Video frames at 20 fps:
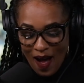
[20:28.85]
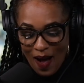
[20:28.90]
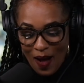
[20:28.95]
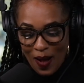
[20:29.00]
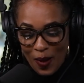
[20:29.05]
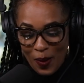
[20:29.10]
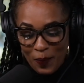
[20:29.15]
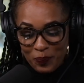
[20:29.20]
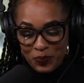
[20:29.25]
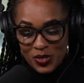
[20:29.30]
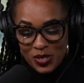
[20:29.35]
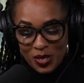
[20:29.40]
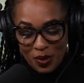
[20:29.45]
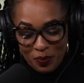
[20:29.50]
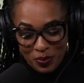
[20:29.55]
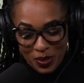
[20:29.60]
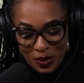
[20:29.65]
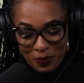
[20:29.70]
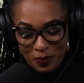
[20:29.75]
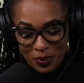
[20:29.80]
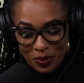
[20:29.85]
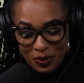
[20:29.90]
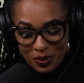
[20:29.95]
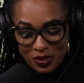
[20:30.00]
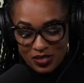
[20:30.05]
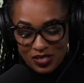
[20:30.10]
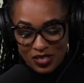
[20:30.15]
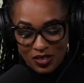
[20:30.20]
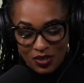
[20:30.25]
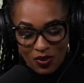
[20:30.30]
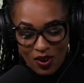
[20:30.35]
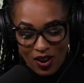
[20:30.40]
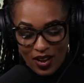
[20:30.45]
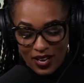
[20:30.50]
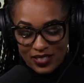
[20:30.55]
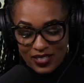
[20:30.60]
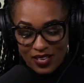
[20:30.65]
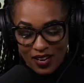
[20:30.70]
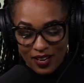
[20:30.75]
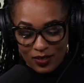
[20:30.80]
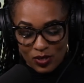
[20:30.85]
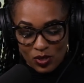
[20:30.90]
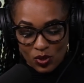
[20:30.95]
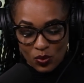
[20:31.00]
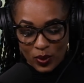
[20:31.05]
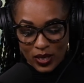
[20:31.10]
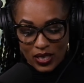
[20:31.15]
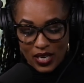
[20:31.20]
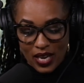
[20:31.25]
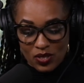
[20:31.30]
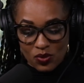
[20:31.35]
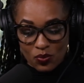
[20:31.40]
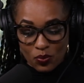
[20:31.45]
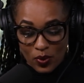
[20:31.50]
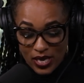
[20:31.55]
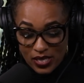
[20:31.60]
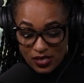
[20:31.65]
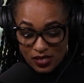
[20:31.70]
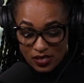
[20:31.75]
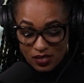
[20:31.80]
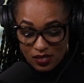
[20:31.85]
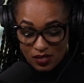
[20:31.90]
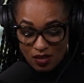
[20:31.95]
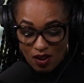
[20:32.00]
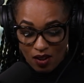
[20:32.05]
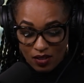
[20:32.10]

Um, some people decried Tynes' tweet as racist,